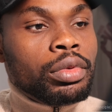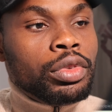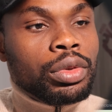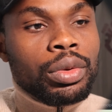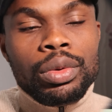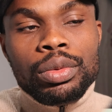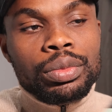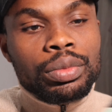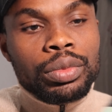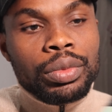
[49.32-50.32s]
So
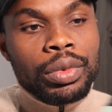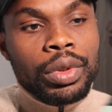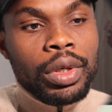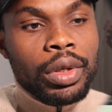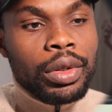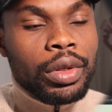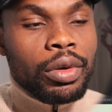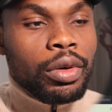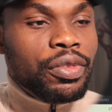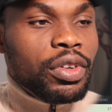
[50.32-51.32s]
here in
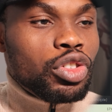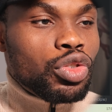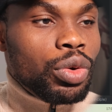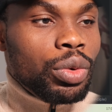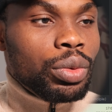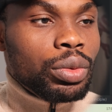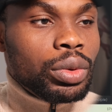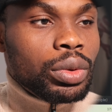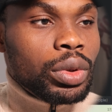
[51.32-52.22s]
our first code,